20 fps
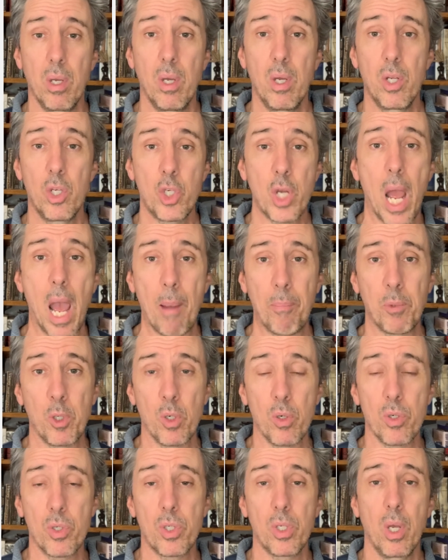
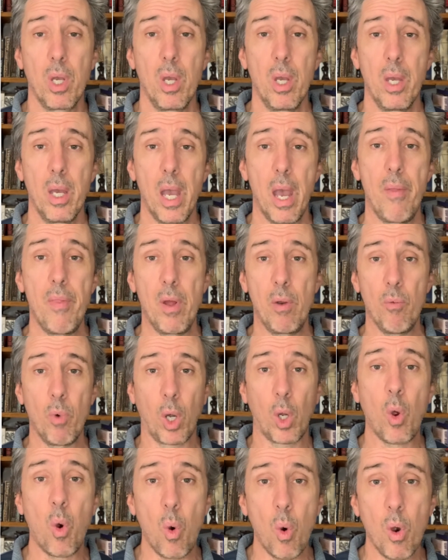chapters and then
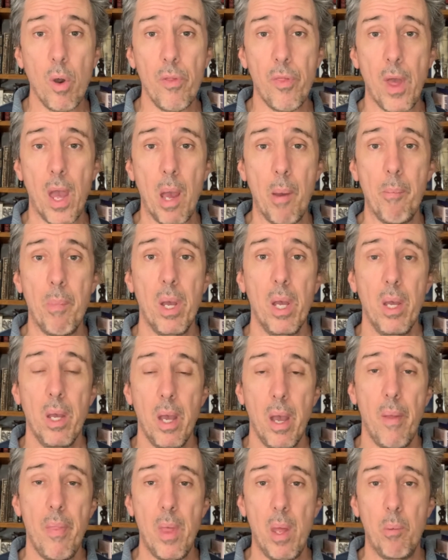record them
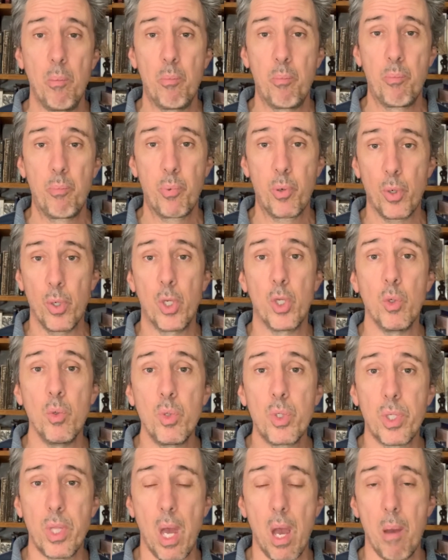and then produce
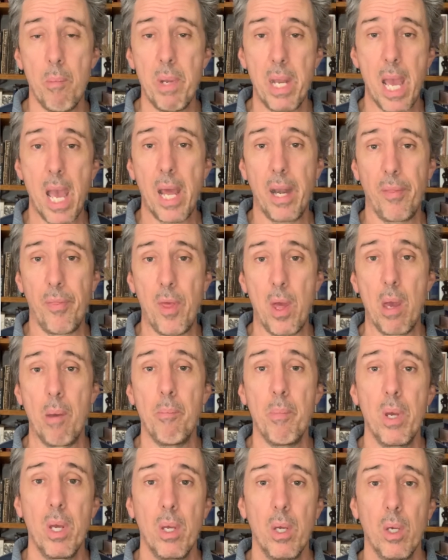them and edit them
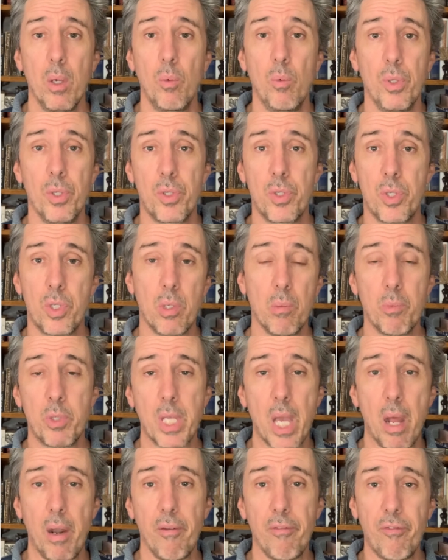with some
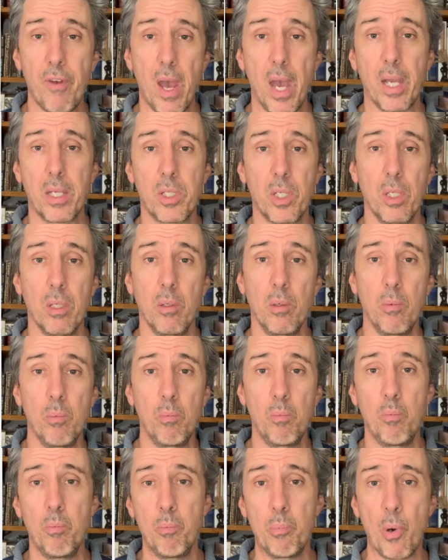sound effects and
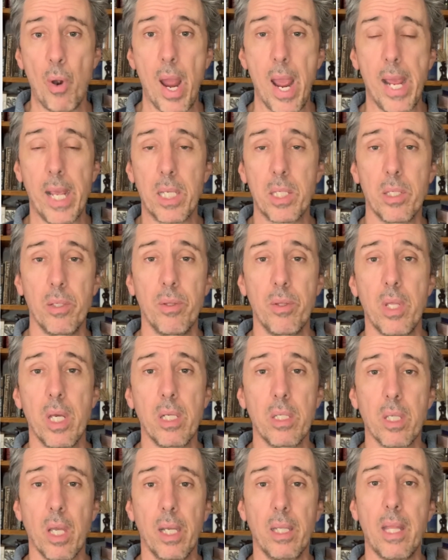breaks and things
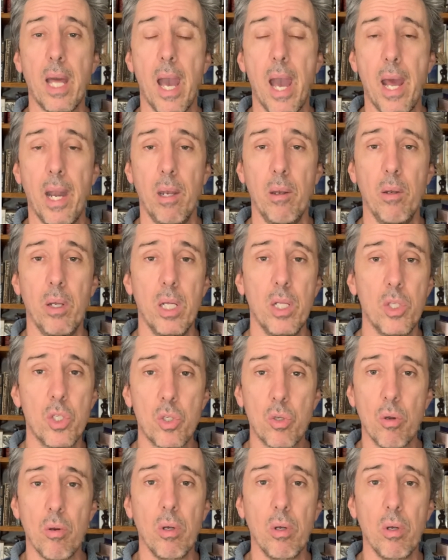like that, and insert